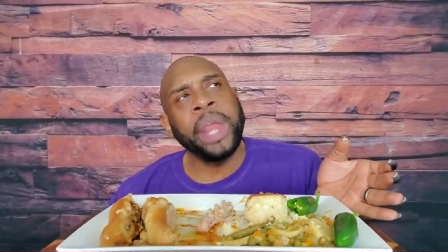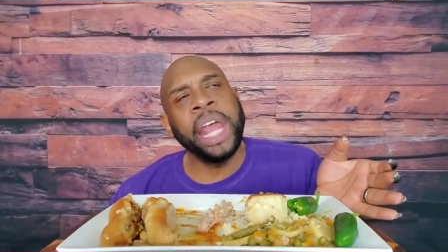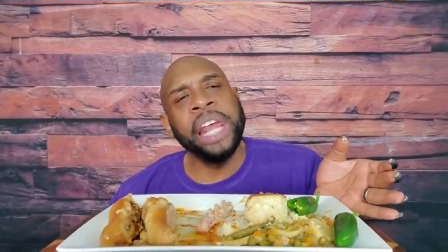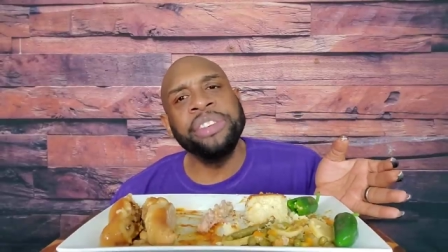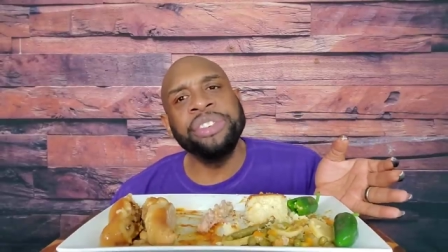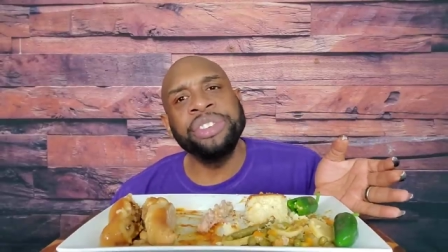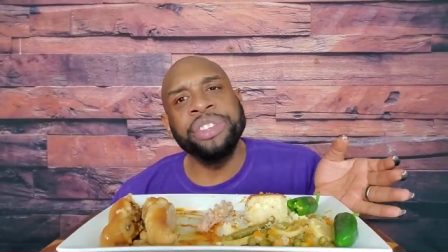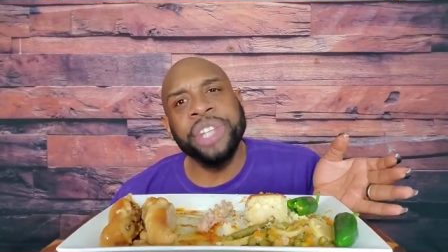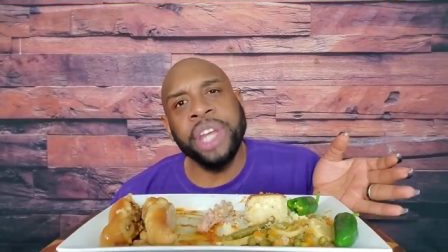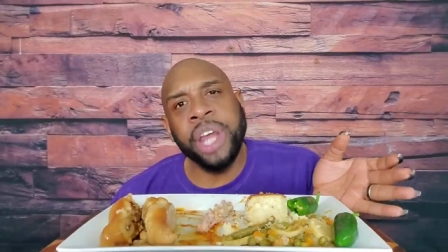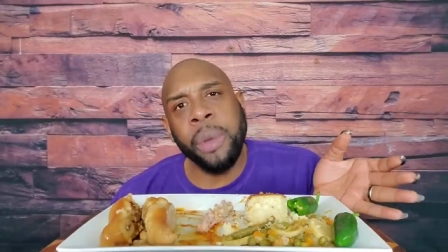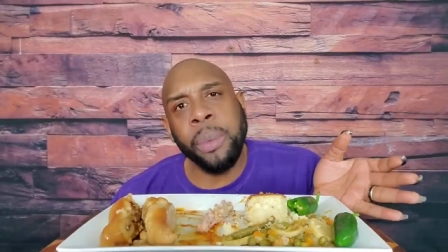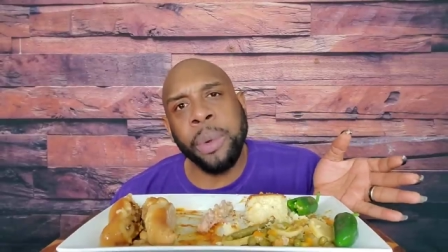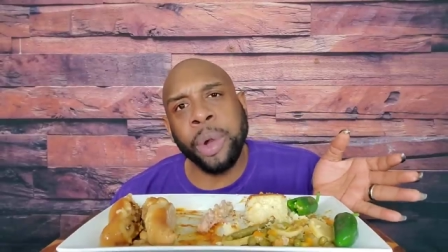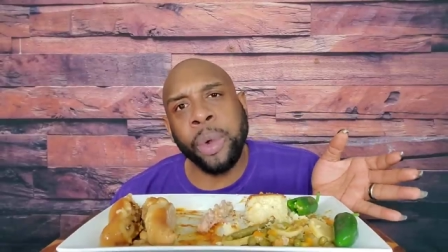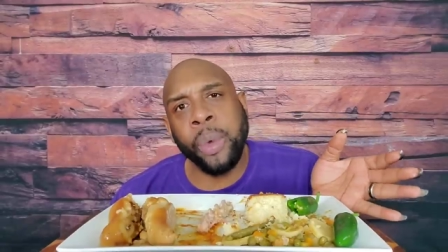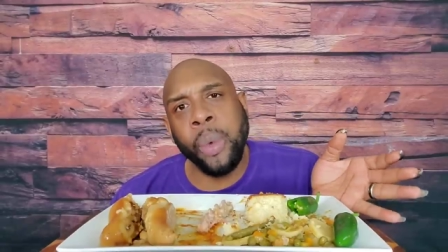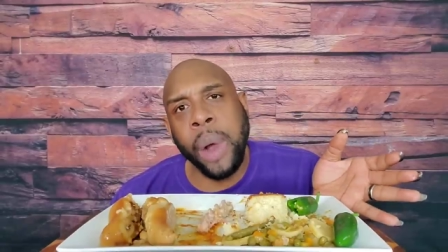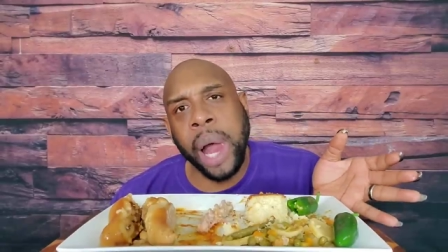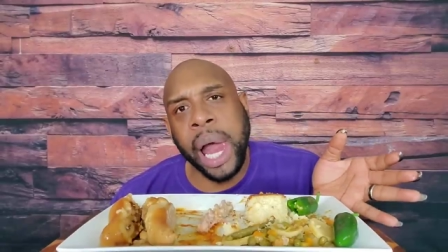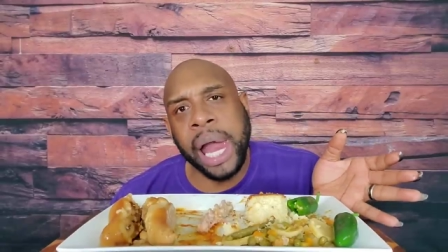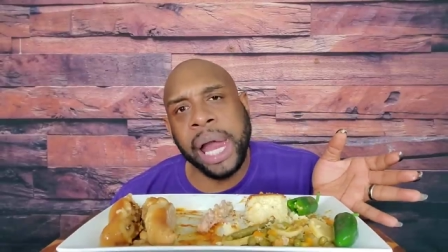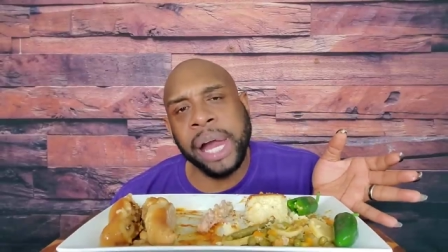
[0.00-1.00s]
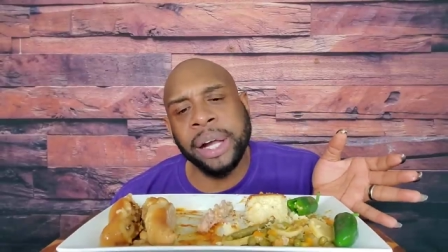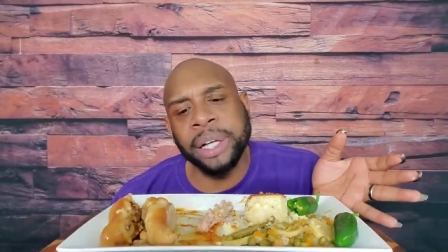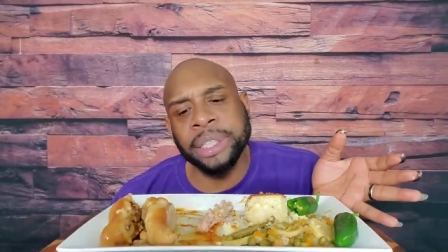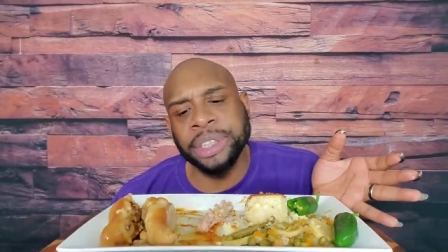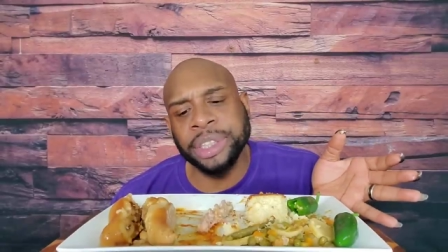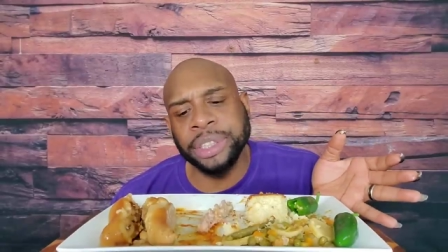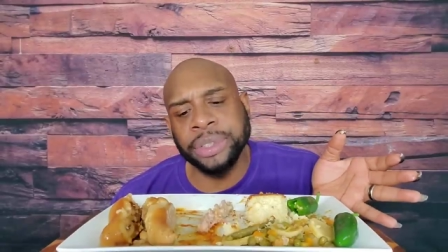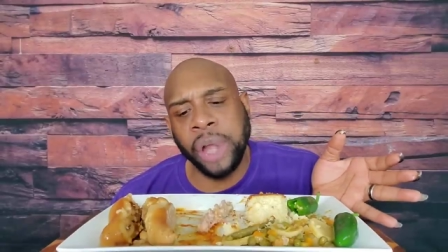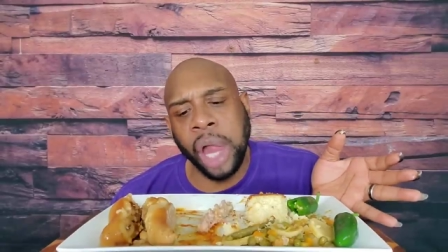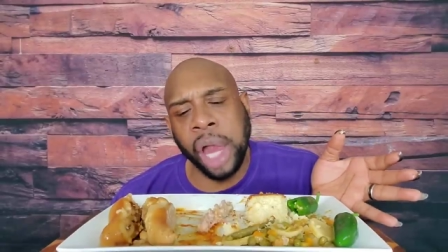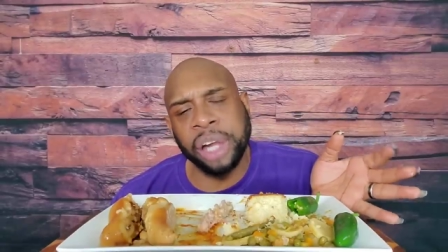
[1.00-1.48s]
it still
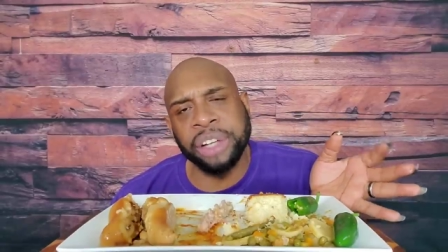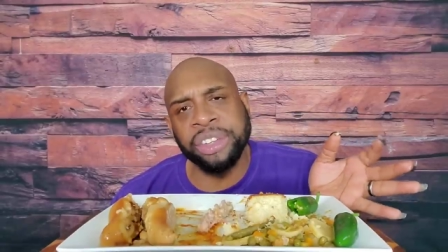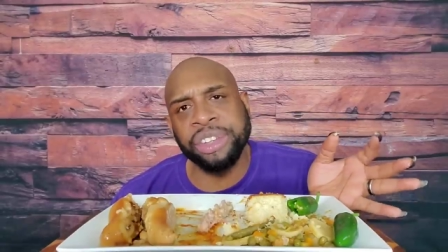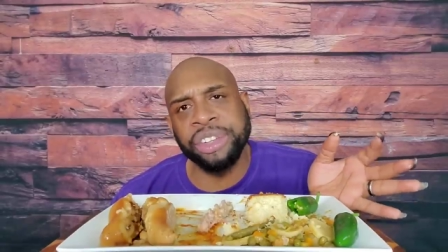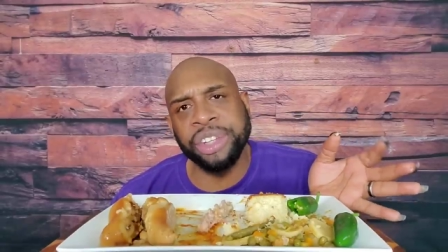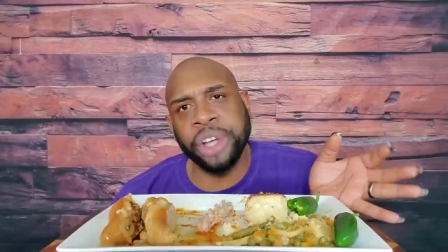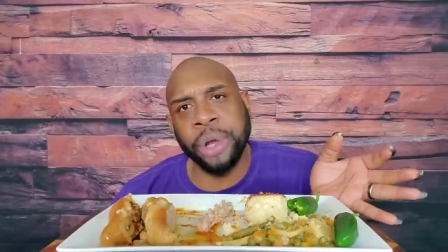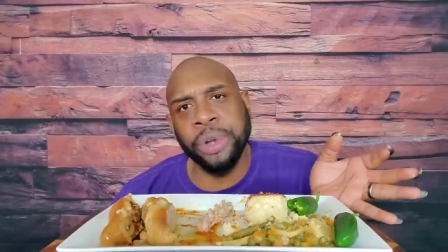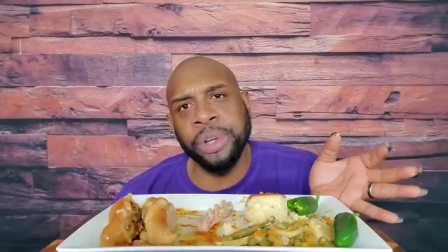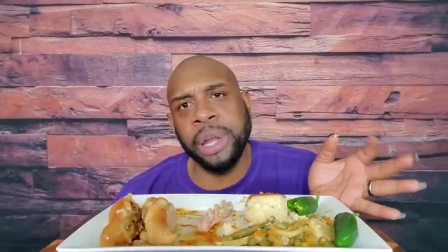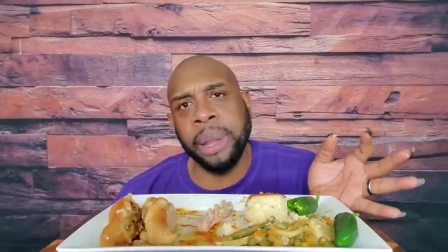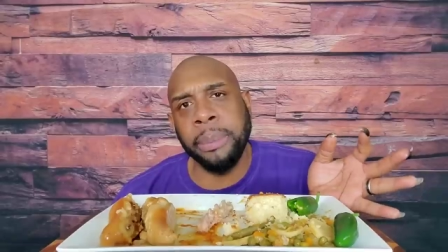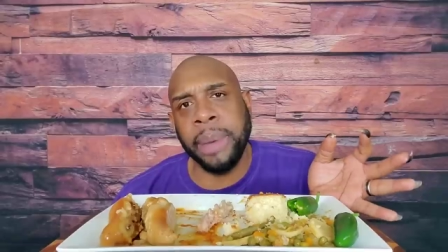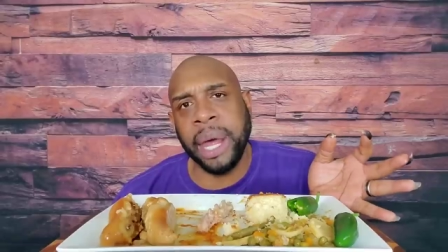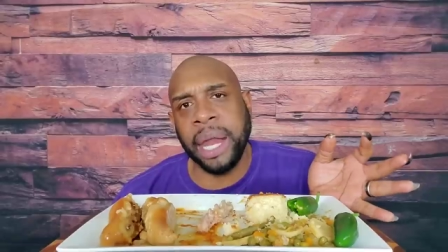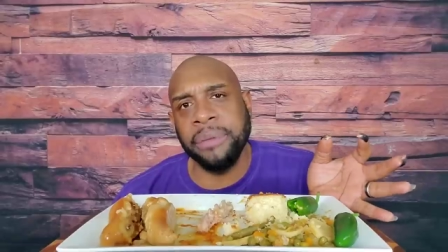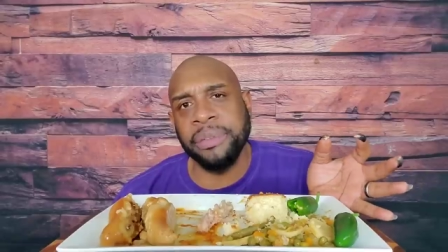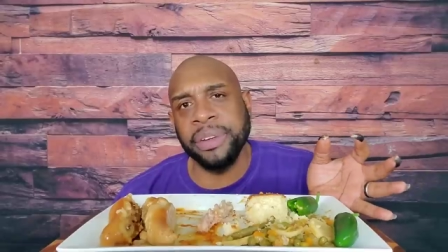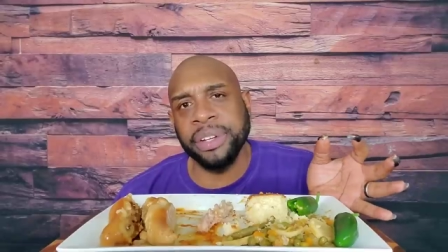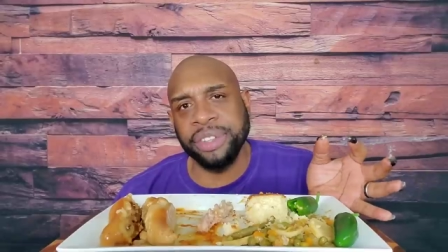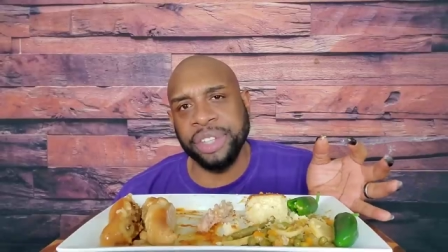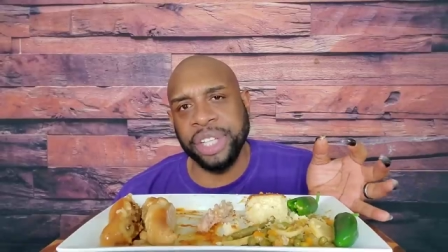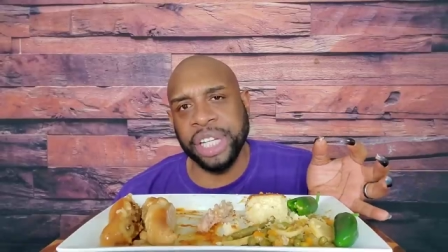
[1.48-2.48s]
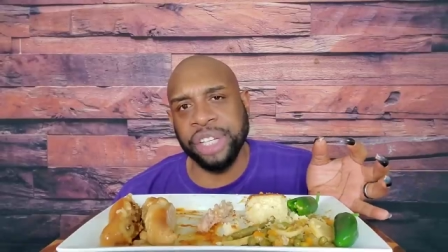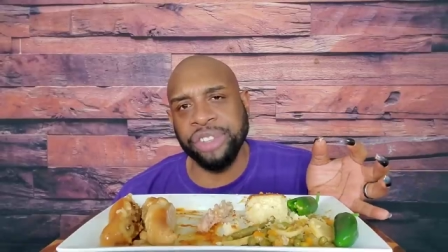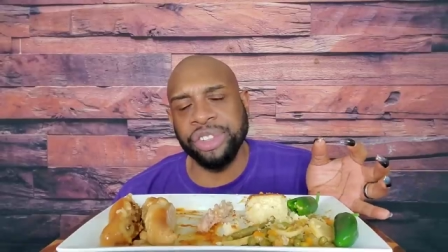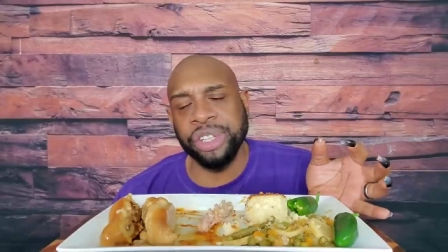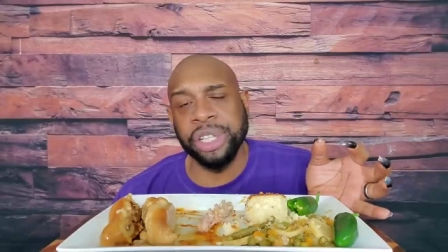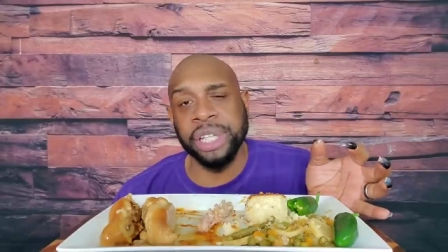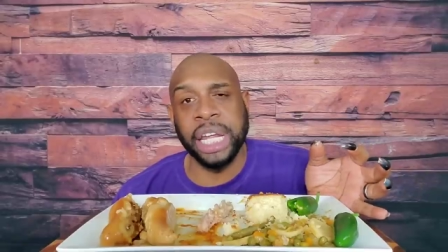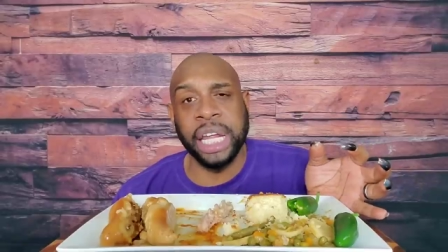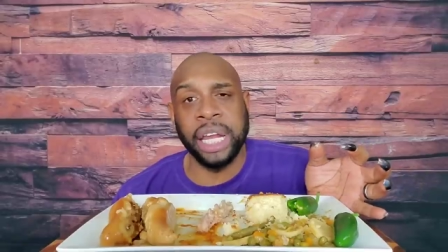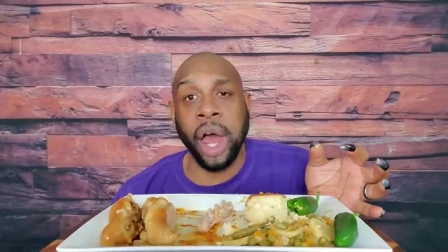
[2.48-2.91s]
requires a certain amount of attention